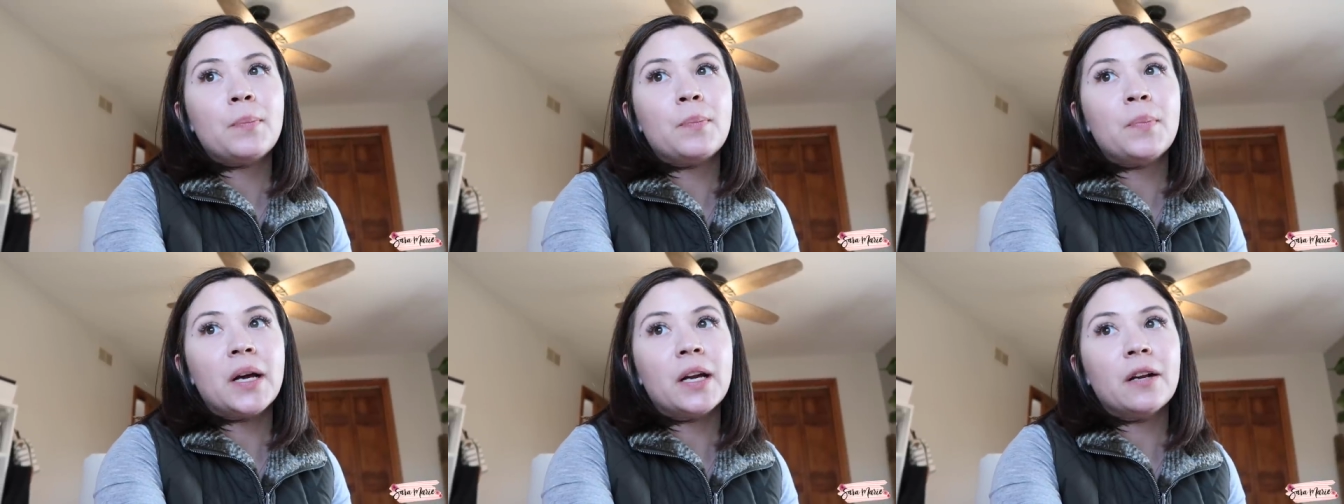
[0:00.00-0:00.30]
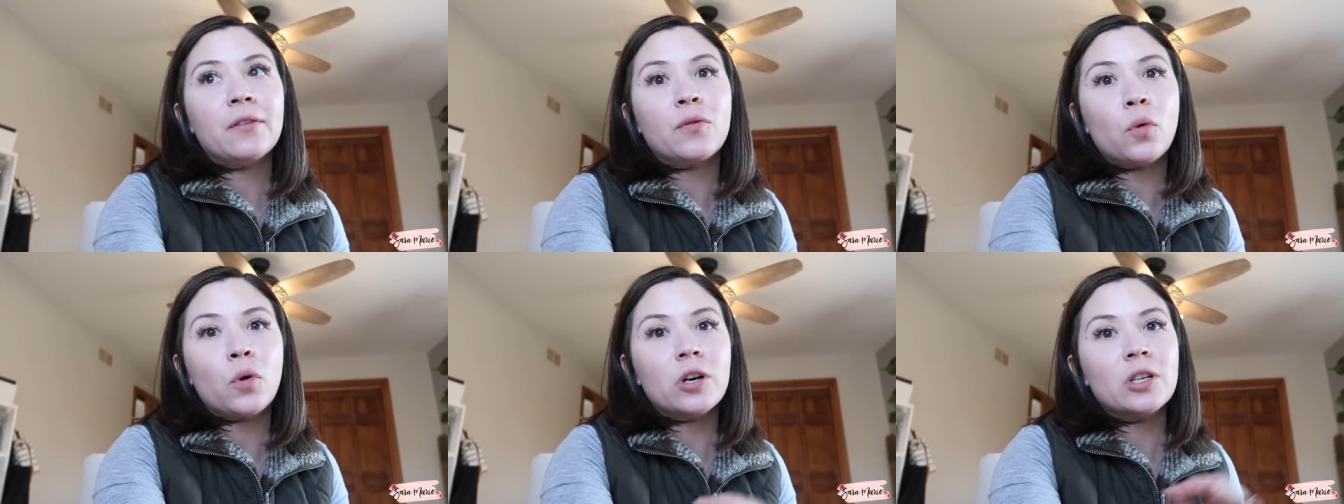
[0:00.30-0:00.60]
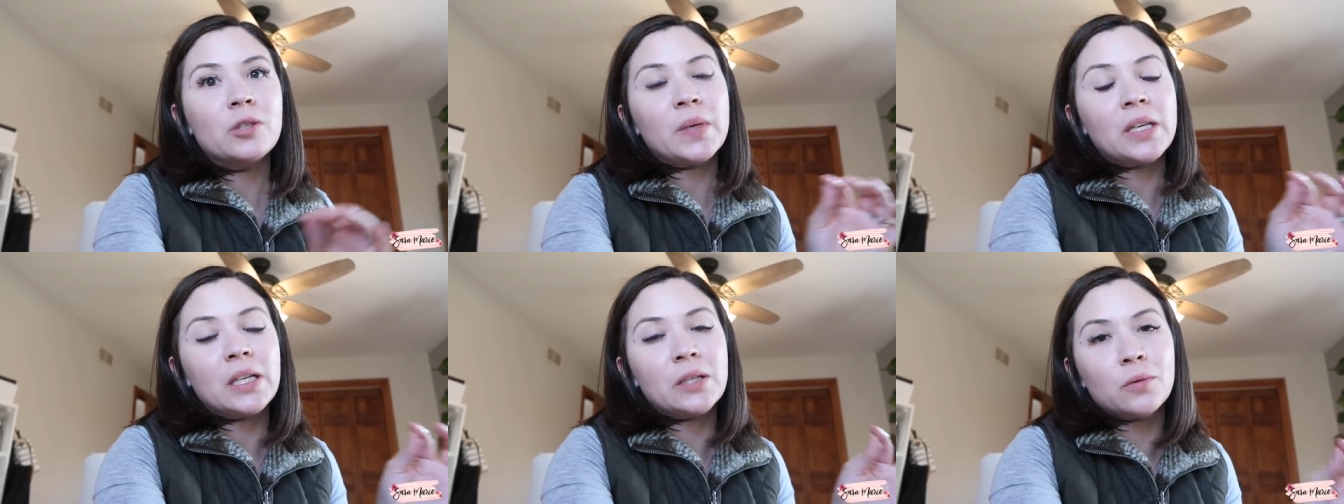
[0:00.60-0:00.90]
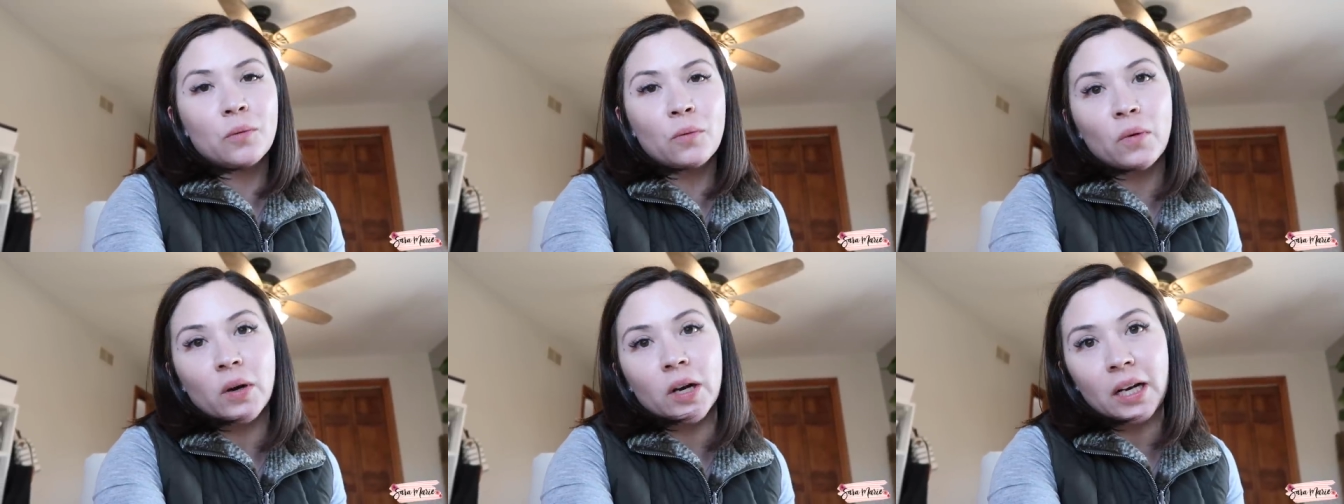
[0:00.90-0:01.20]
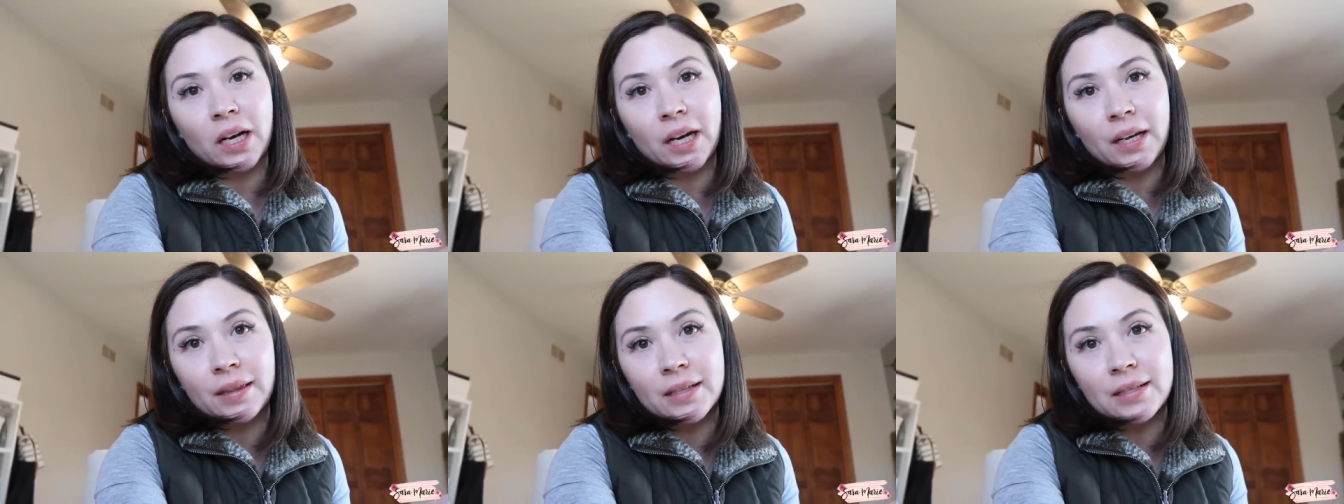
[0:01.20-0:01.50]
but of course, because we're
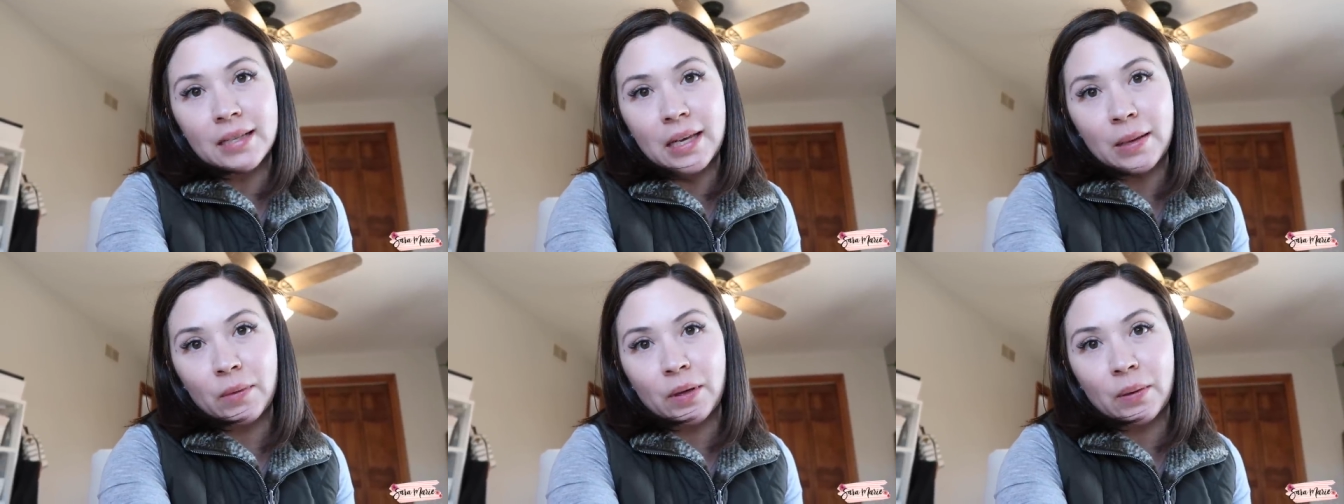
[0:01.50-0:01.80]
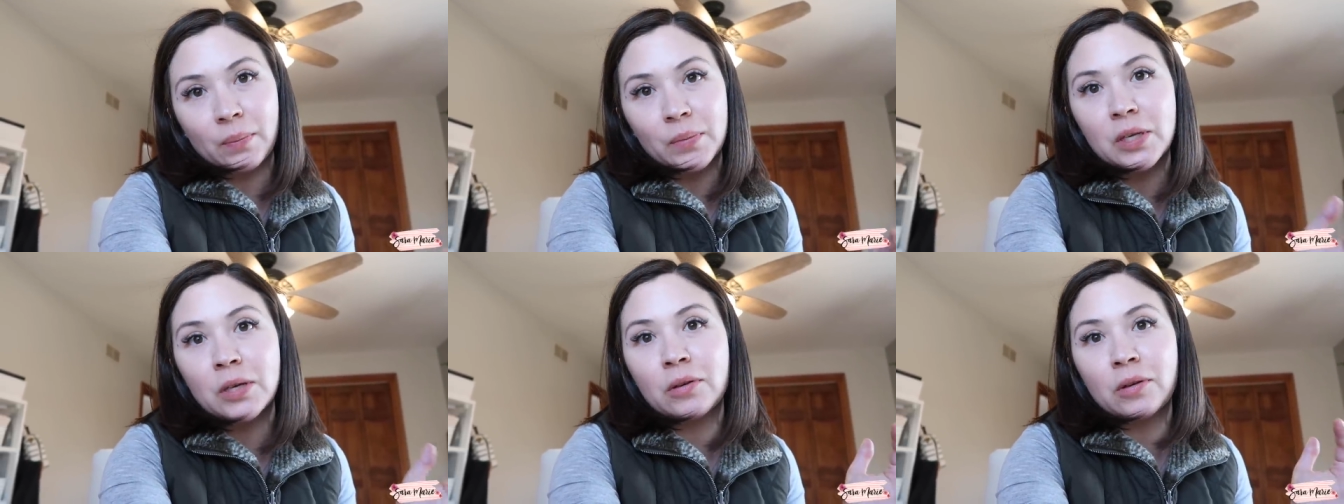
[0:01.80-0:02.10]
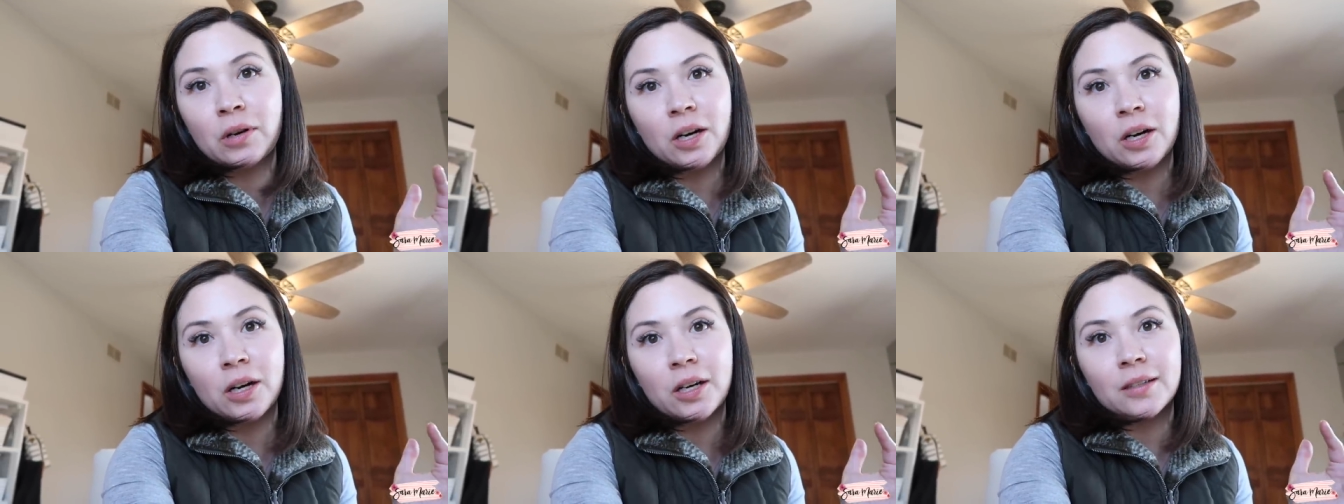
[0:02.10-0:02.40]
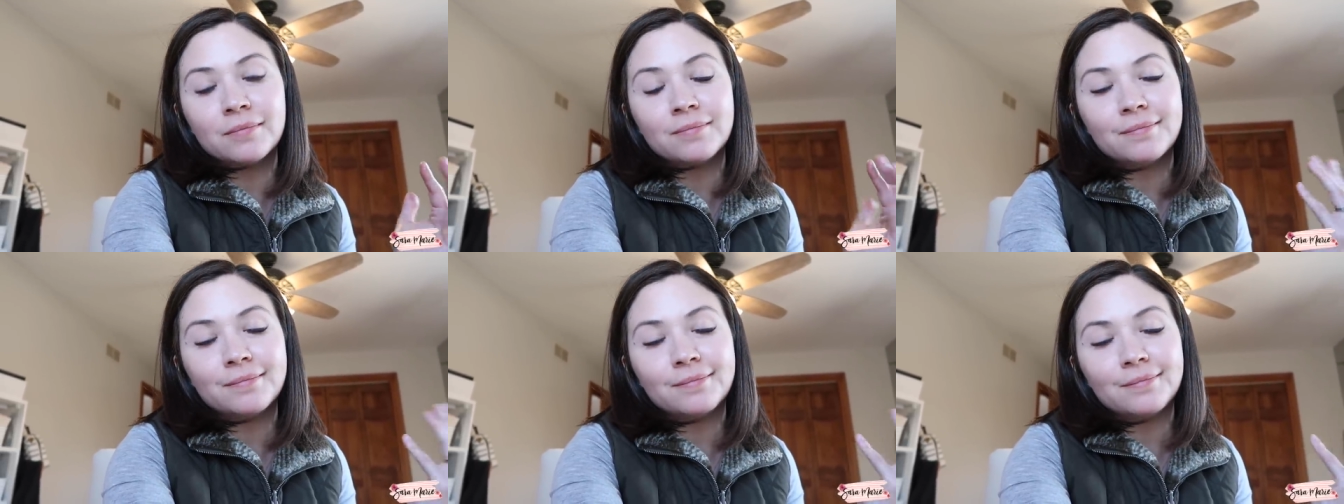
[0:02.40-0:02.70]
working on the same computer,